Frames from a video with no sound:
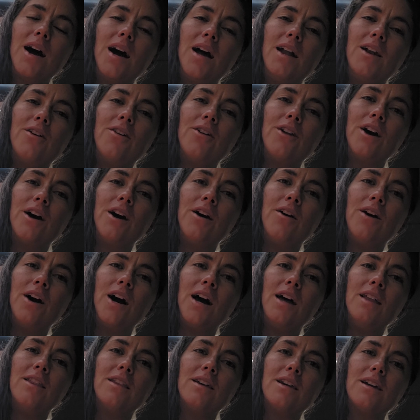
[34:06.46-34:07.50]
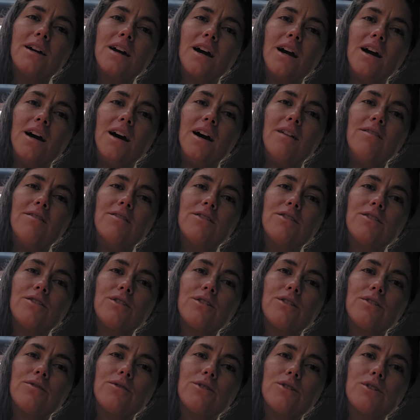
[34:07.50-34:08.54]
I don't know. I think I have a
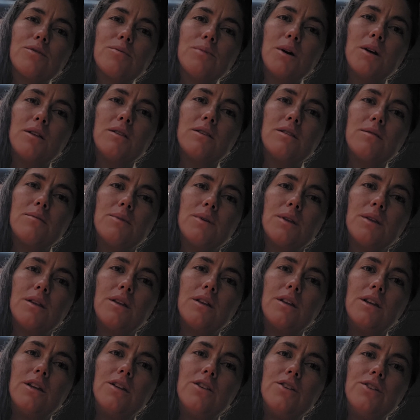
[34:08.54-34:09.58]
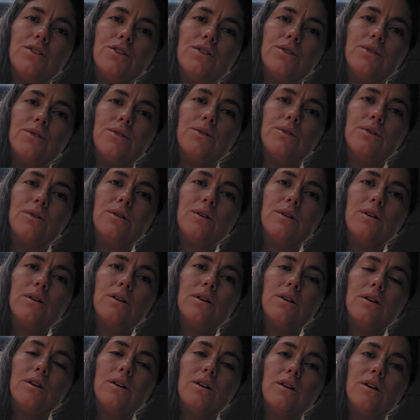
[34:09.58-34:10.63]
certain responsibility to
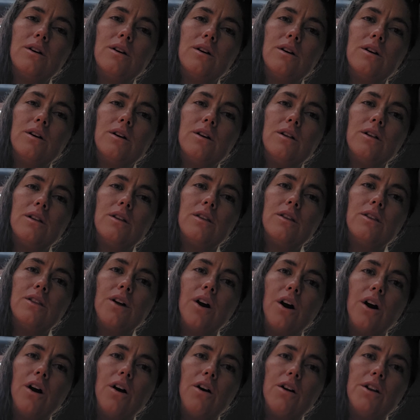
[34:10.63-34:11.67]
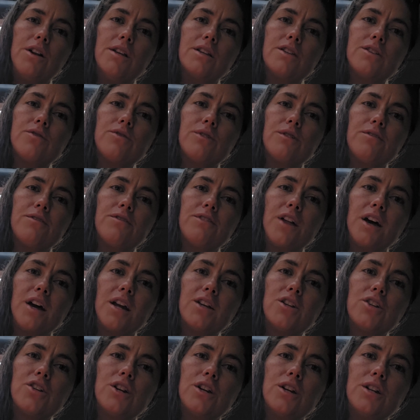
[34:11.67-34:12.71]
the honest
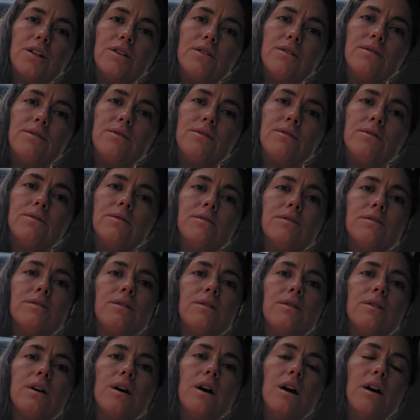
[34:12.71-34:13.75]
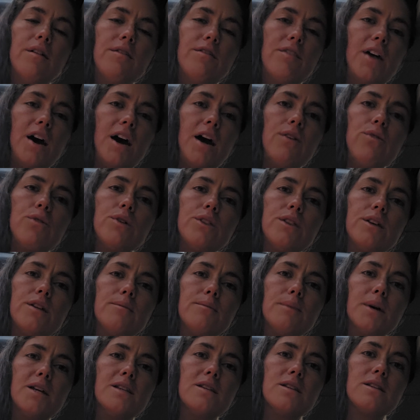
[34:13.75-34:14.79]
reflection of that
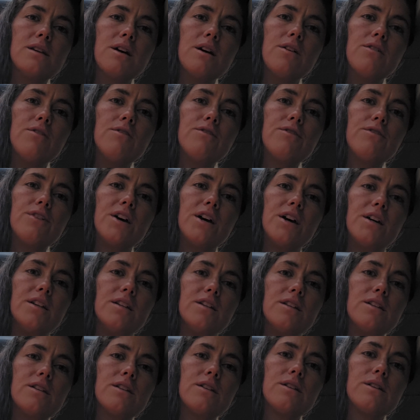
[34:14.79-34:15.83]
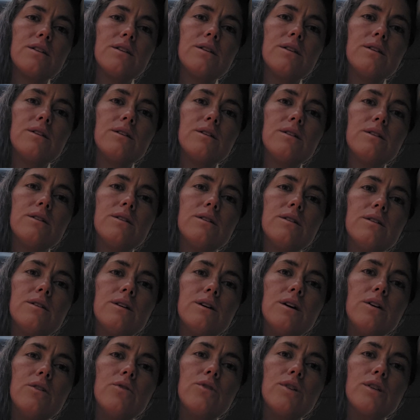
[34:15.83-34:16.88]
within myself, and
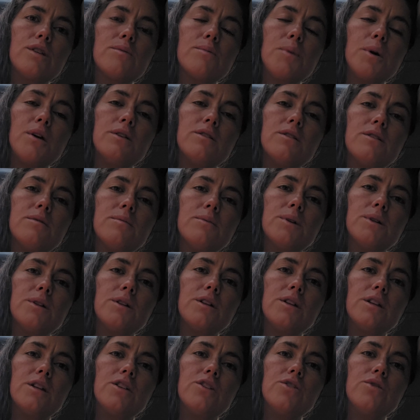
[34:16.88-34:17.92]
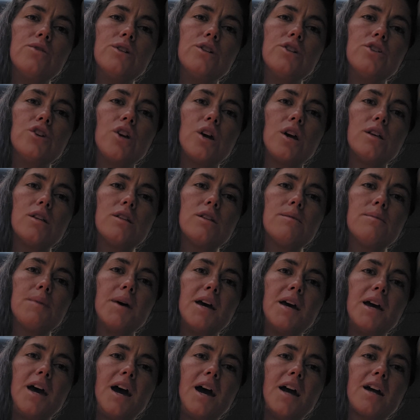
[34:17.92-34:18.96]
a responsibility to adjust
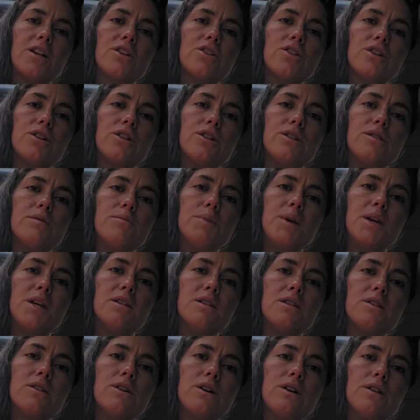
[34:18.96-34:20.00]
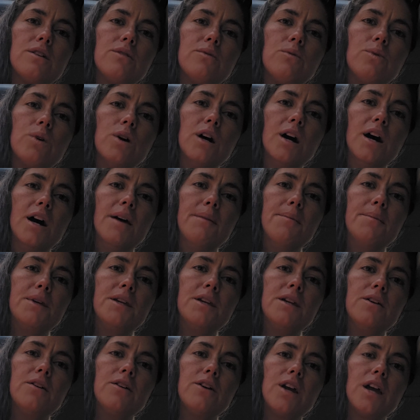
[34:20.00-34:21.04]
my actions based on what I'm
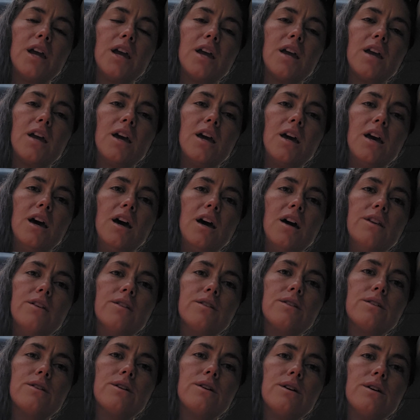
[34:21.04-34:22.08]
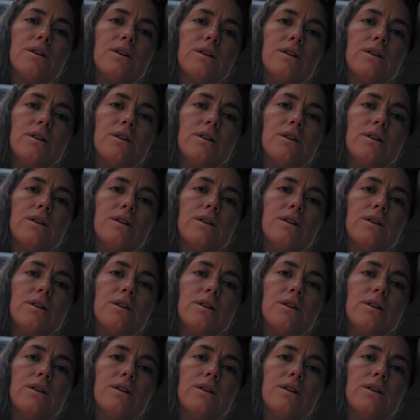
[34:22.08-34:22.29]
hearing. And